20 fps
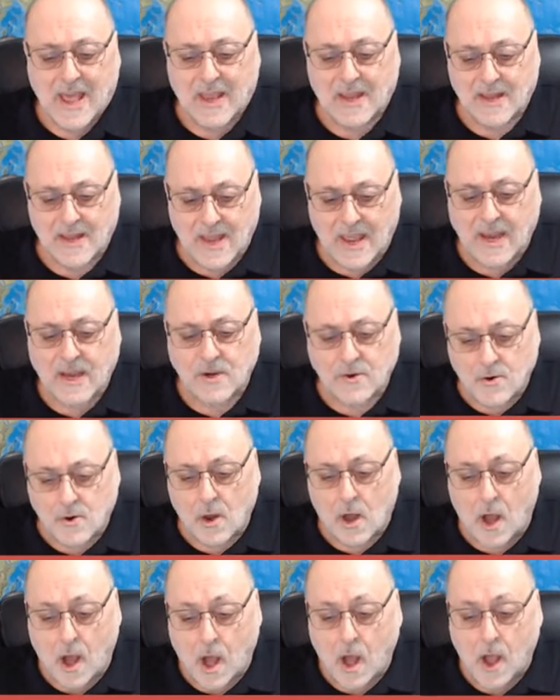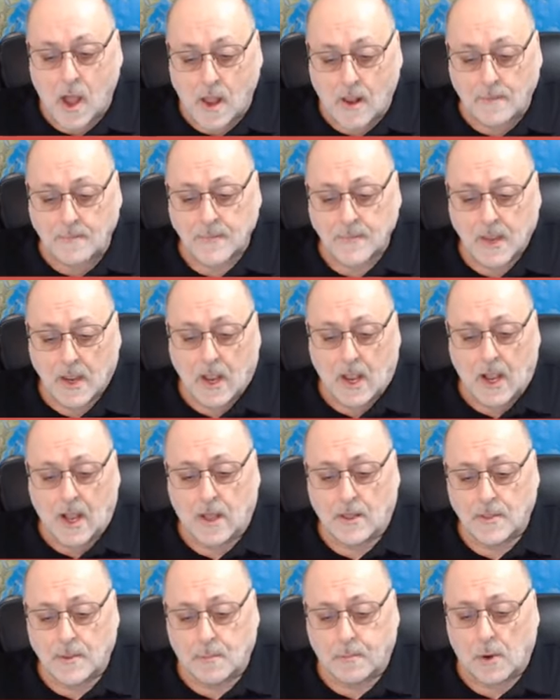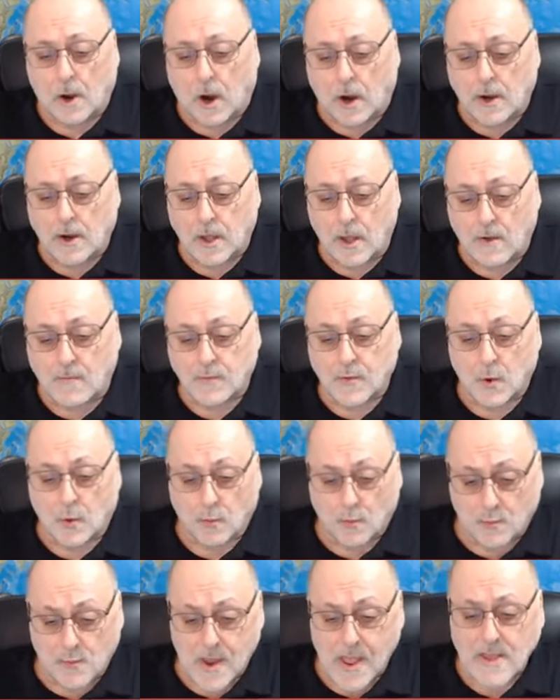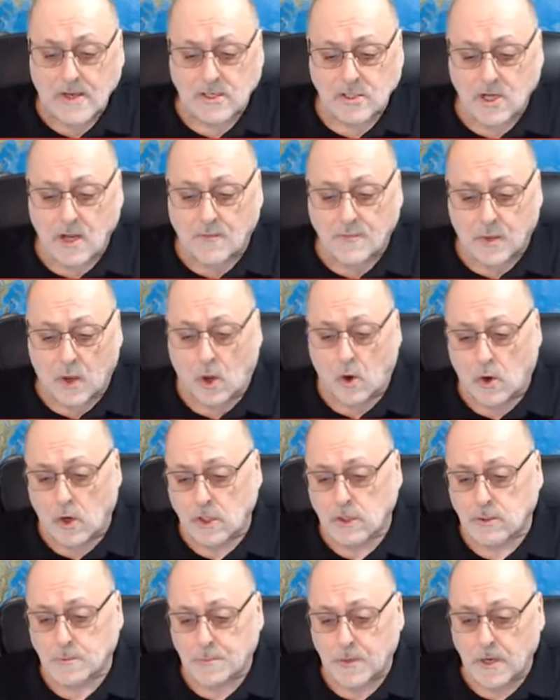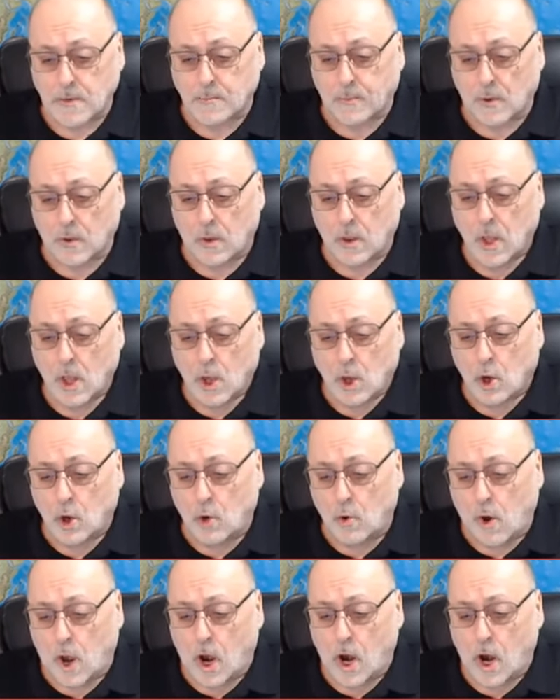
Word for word: And later on, uh, the part of the rest of the Lord's people who